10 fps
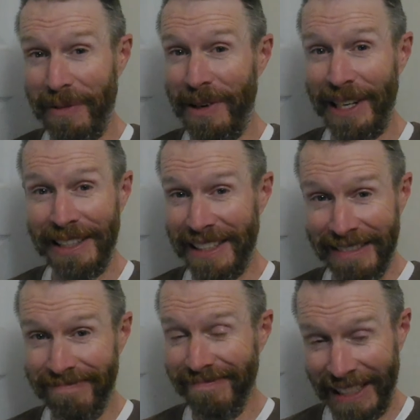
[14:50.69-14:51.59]
We were getting,
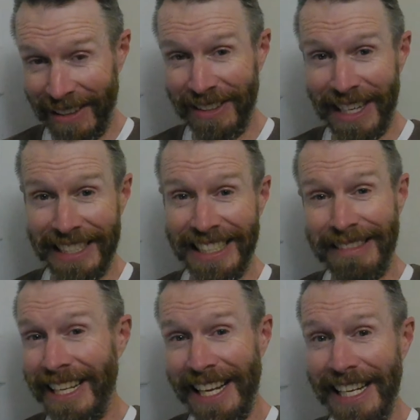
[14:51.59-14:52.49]
you know, lots of
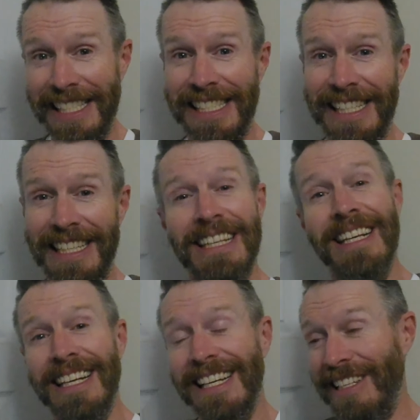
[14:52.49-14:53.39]
takes, and,
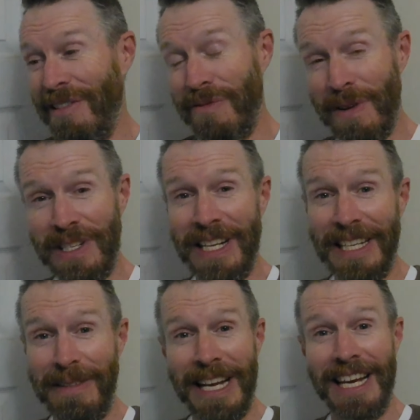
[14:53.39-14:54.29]
and
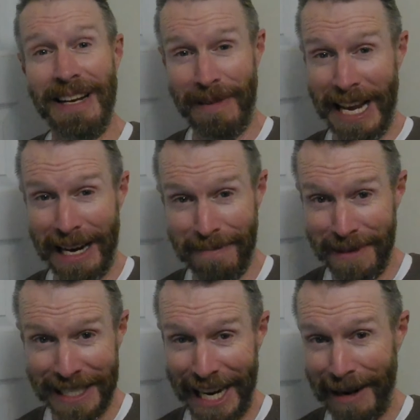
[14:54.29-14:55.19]
unfortunately we, we had a
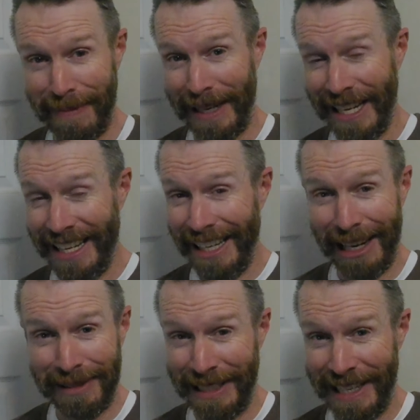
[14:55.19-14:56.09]
mishap. I, I,
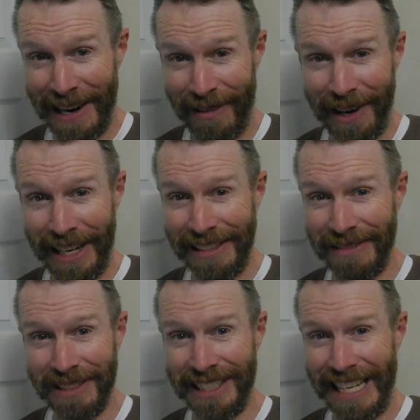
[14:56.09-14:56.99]
was sitting down, and Reagan
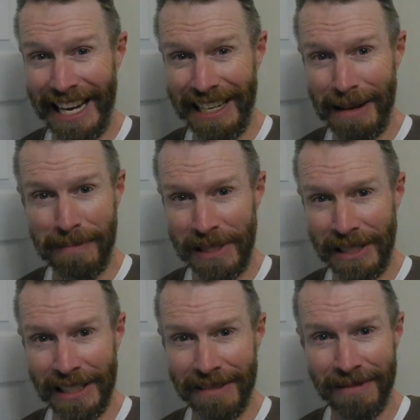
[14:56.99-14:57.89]
was standing up,
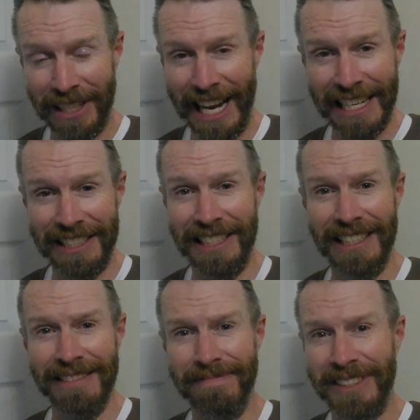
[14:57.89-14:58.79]
uh, catching
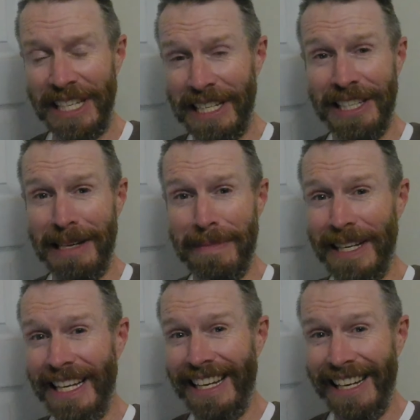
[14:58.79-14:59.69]
a sink tip.
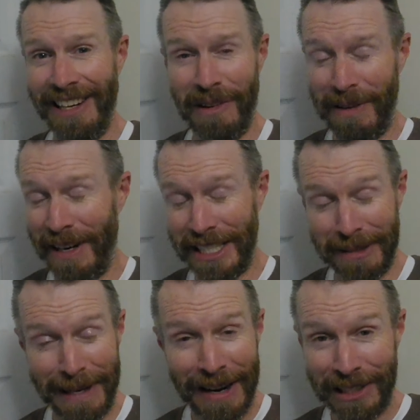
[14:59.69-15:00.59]
I don't know if he lost his
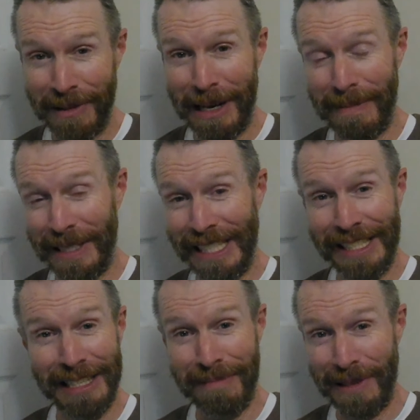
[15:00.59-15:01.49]
balance or what, but he
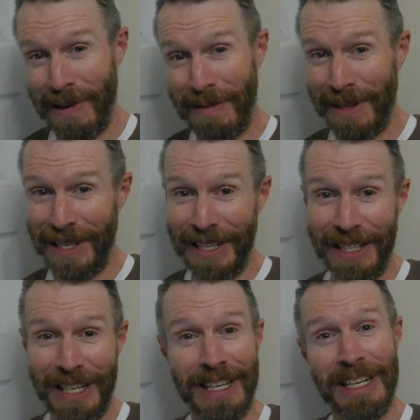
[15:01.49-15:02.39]
tipped
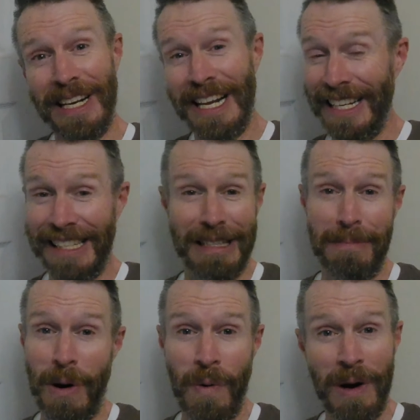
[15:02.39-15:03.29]
over, and
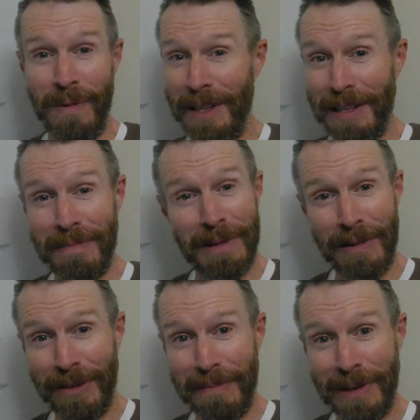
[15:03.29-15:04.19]
boat went with him.
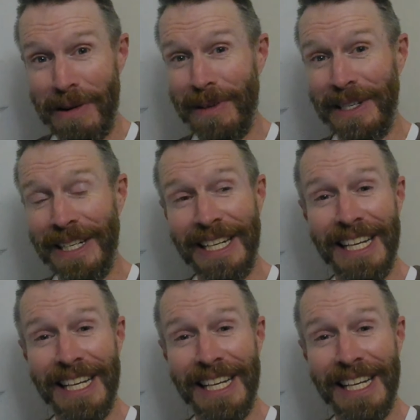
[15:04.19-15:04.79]
Boat flipped over.